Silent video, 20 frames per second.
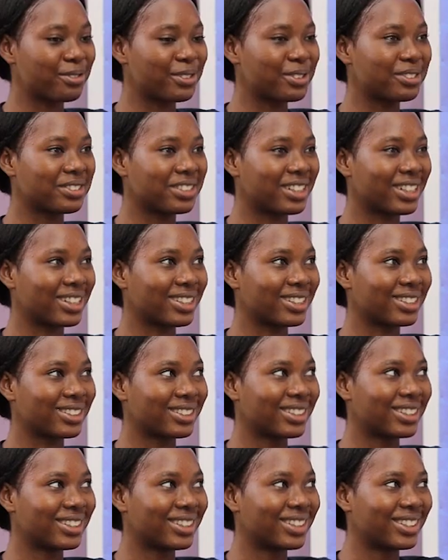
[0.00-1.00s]
feel,
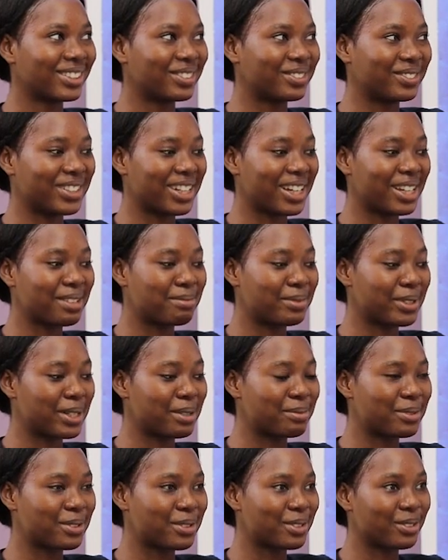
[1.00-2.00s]
will I be
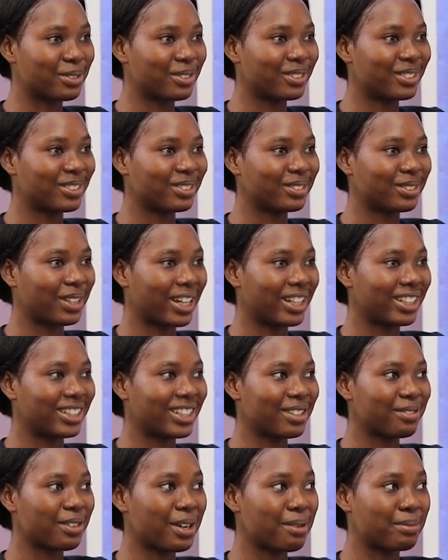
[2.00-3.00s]
able to? I
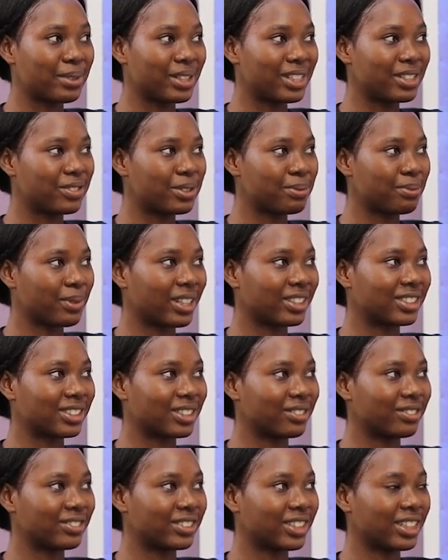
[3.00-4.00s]
never believed in
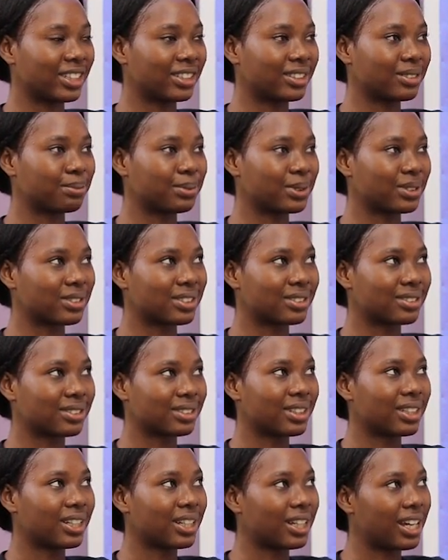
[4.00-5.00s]
myself then. But
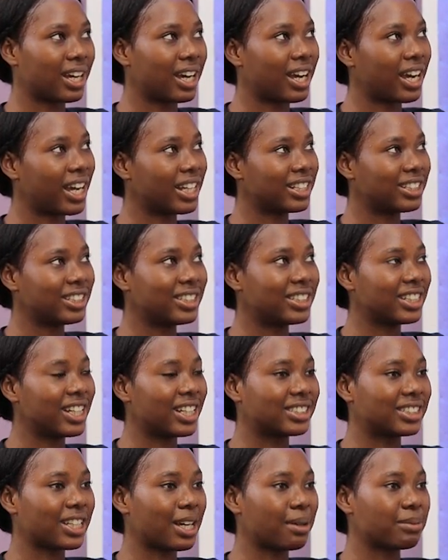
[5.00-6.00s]
I did the
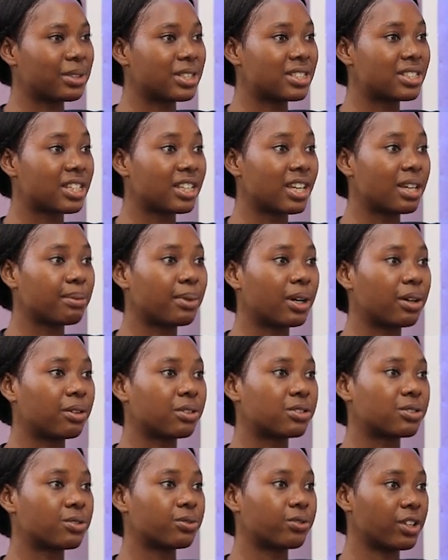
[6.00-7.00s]
exam. It came
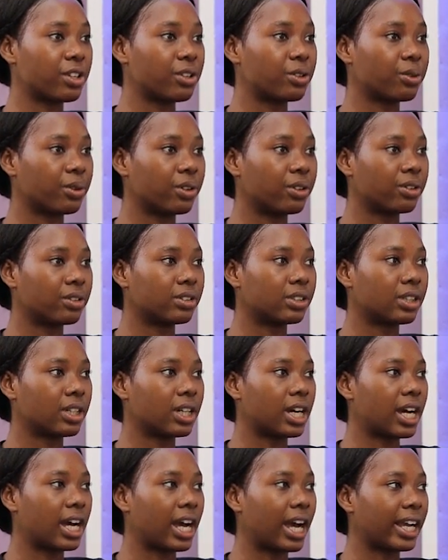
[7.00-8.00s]
out very well.
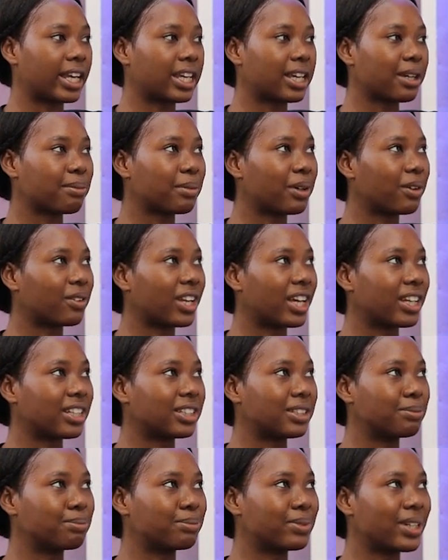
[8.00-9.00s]
I came out like
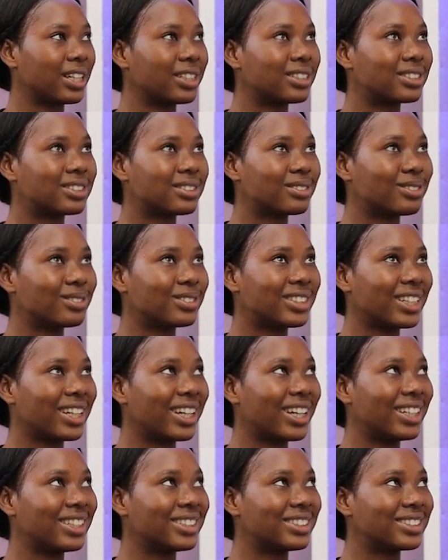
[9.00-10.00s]
the best
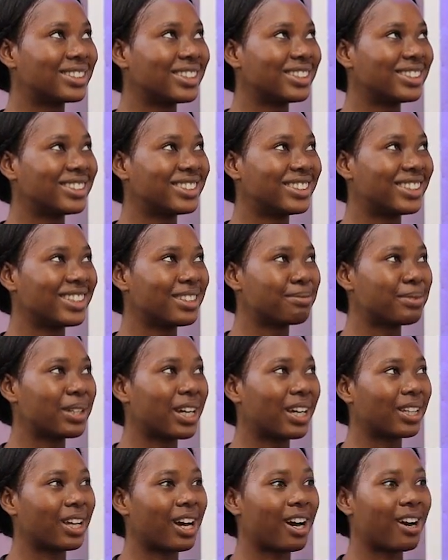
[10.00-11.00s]
student. They gave me an